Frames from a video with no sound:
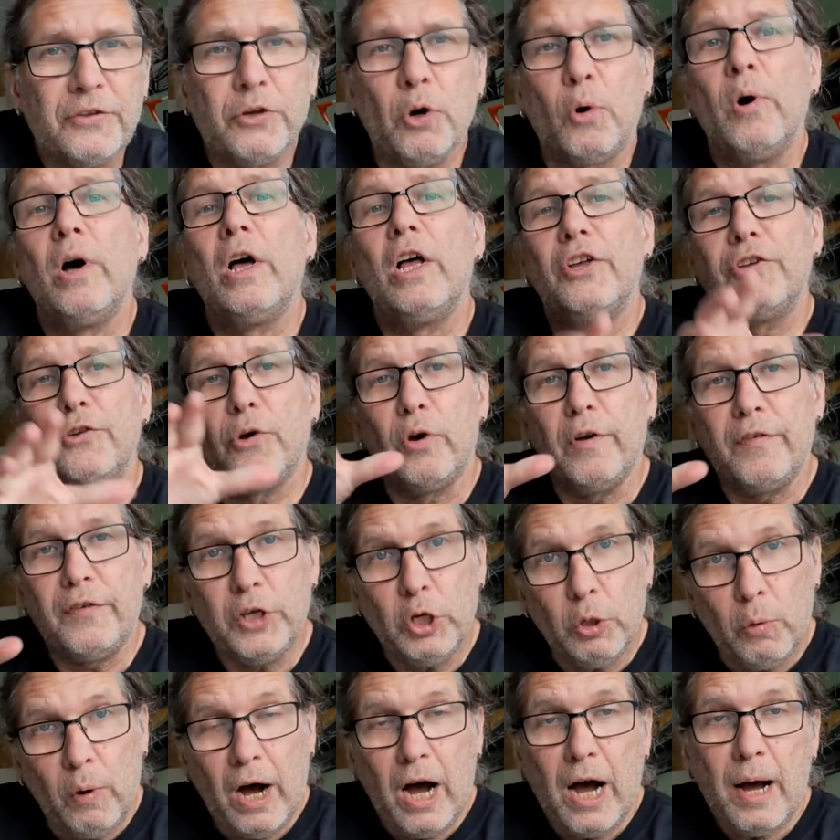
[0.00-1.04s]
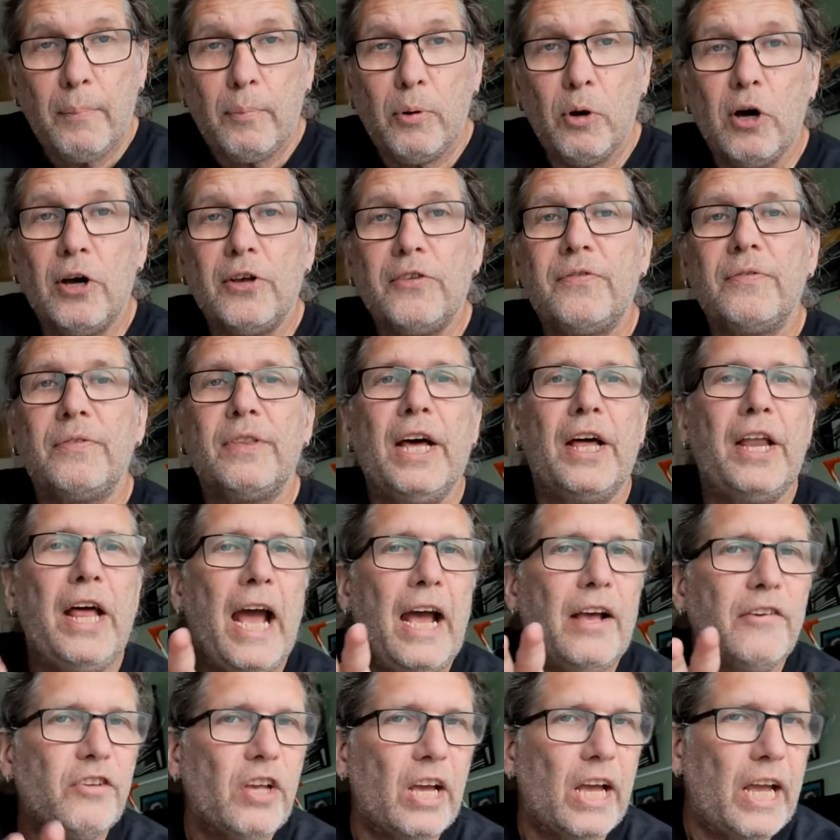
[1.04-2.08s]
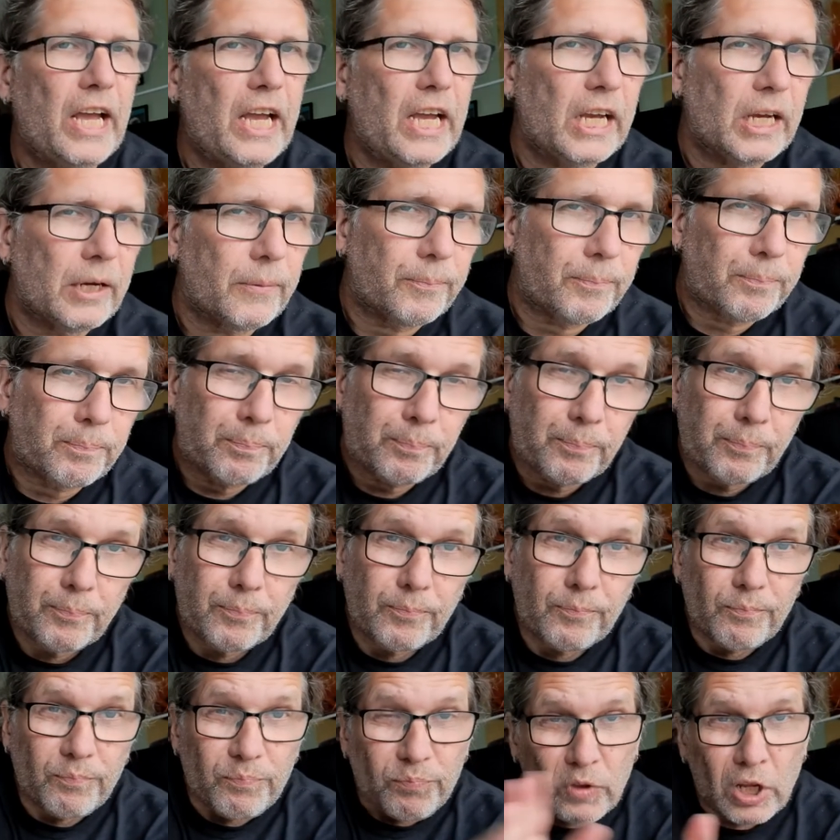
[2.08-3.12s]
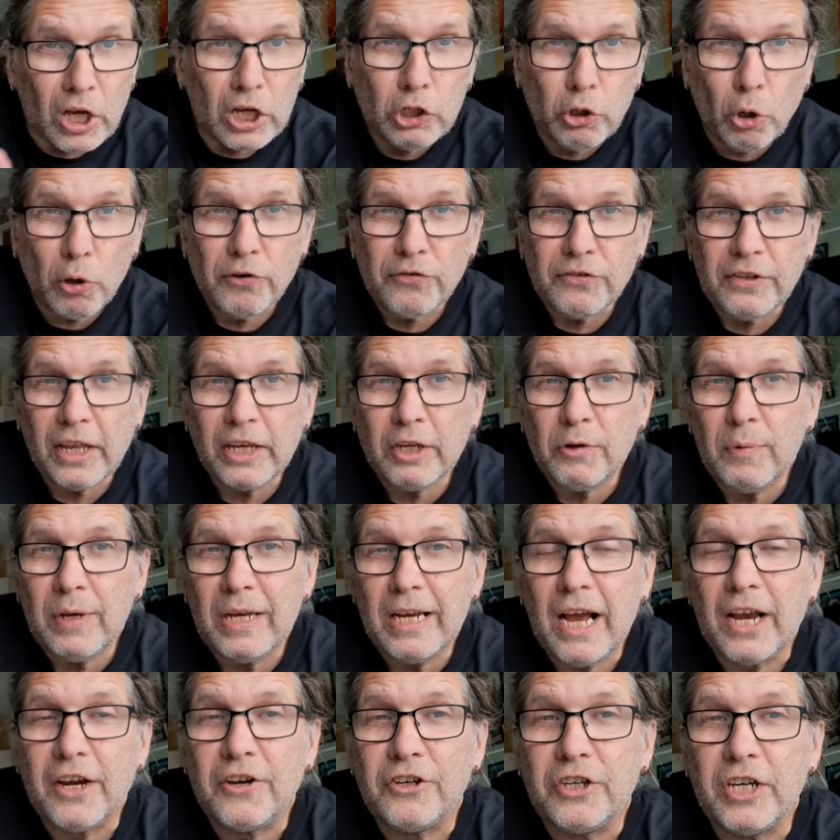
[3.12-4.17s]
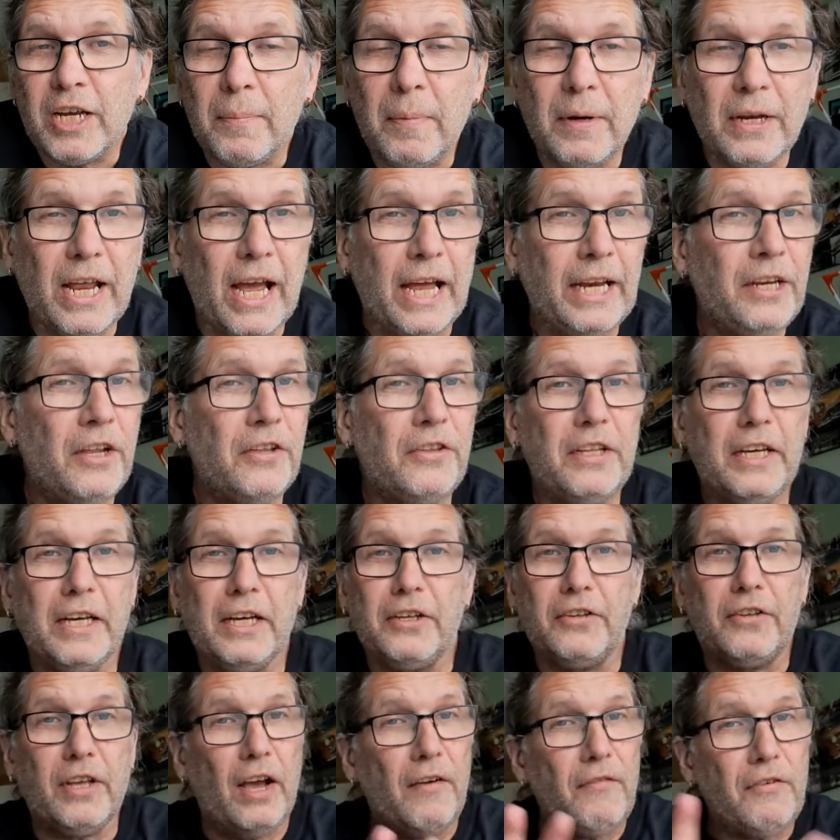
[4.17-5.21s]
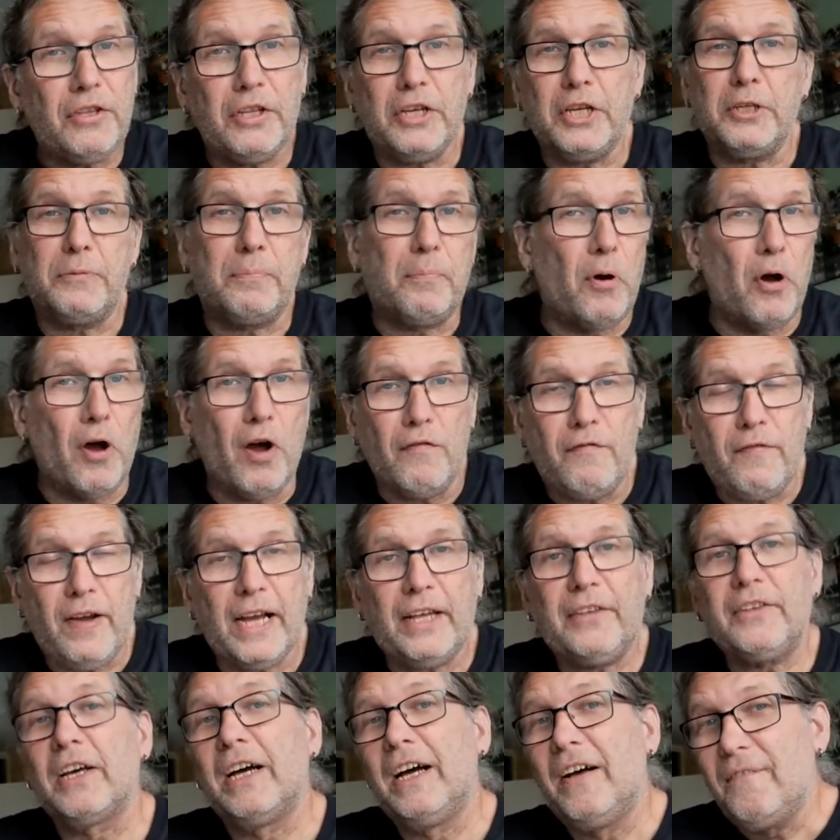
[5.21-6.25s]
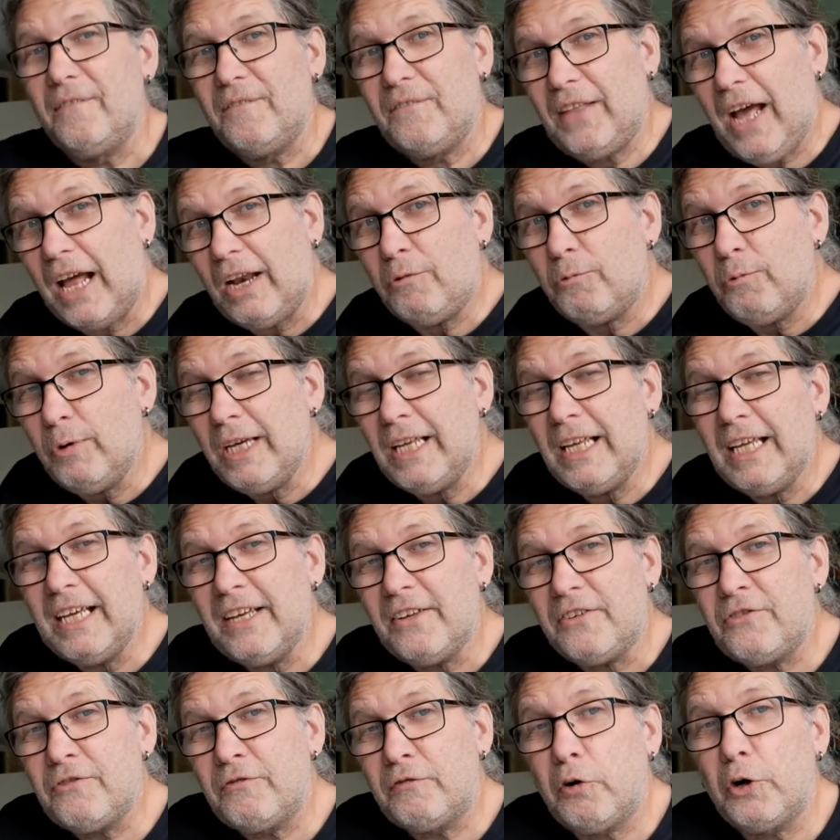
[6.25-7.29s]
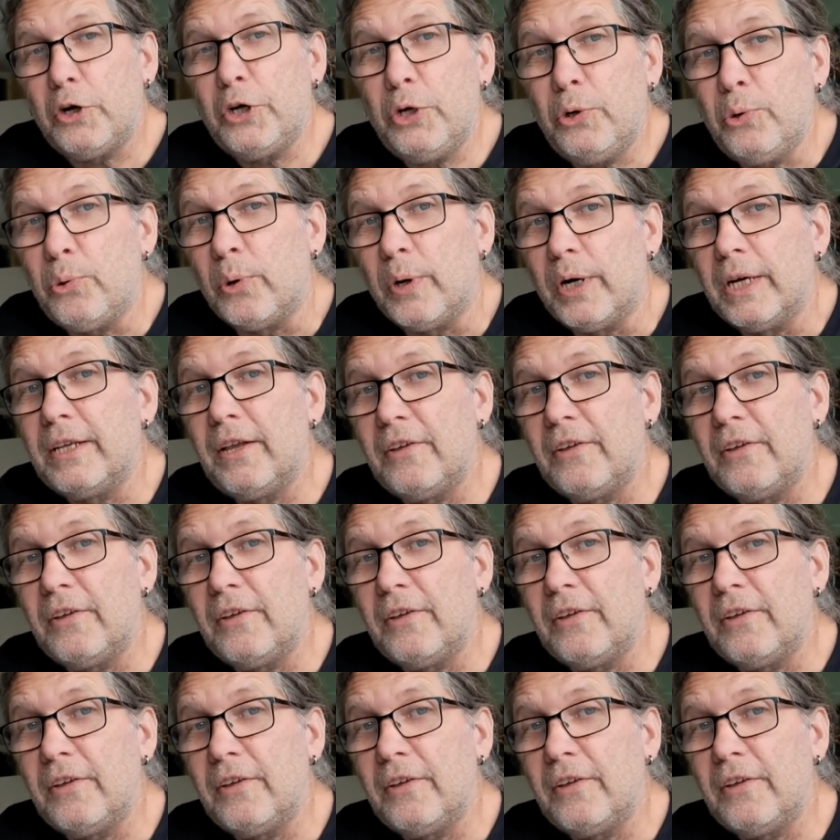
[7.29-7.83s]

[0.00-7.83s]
So if you are a person that has a long-standing relationship and everything is perfect, that really isn't for you.